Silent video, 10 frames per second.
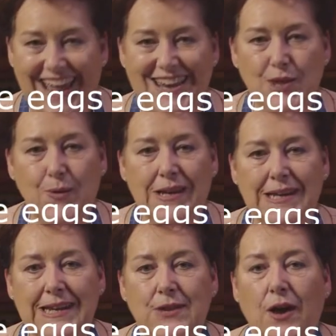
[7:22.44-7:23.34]
and you
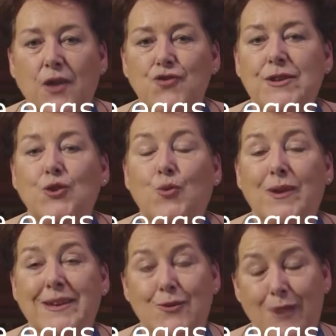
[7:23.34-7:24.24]
will need
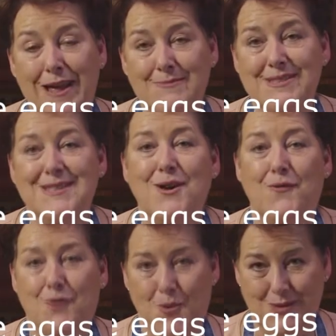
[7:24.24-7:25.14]
120 grams
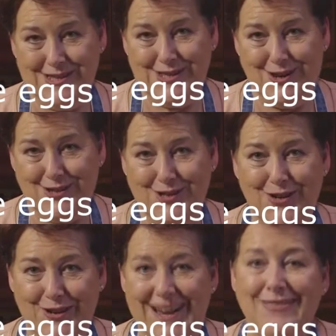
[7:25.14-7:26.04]
of cornstarch.
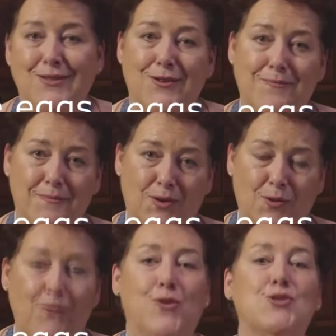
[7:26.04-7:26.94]
Again, the
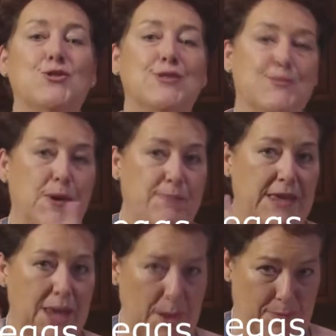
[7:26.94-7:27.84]
conversions will
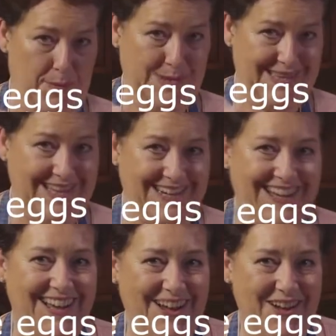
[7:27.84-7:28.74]
be posted
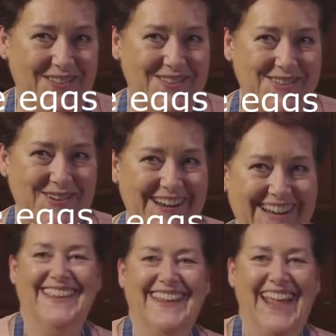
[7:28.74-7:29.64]
on the screen.
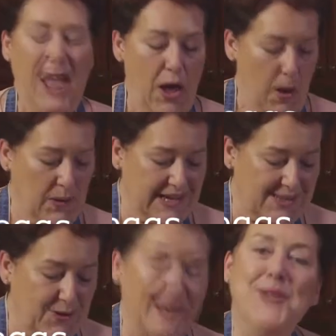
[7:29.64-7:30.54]
Okay,
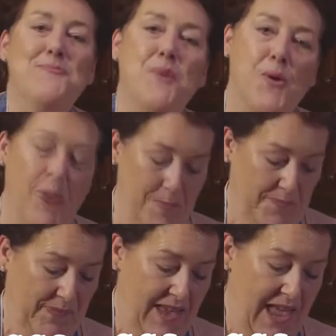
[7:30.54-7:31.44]
so in a bowl,
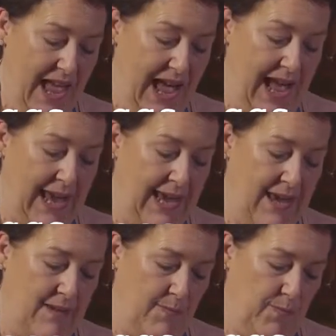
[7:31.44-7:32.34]

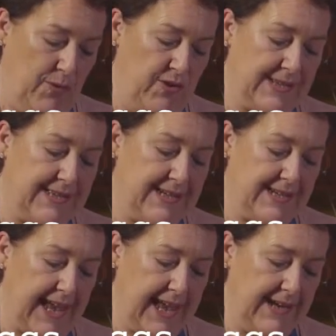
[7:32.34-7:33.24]
I put the
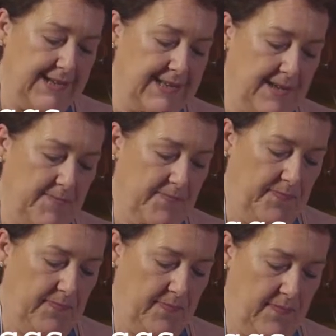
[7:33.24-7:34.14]
6 eggs,
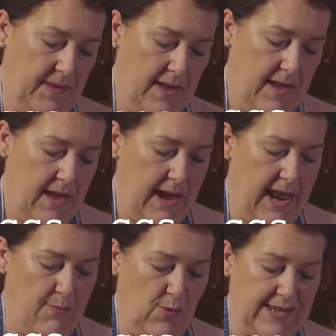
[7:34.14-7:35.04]

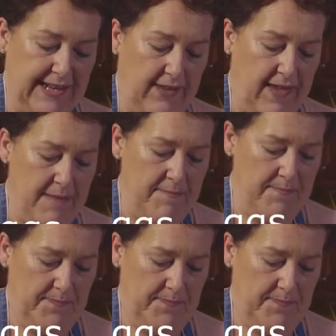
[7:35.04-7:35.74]
and I'm whisking them.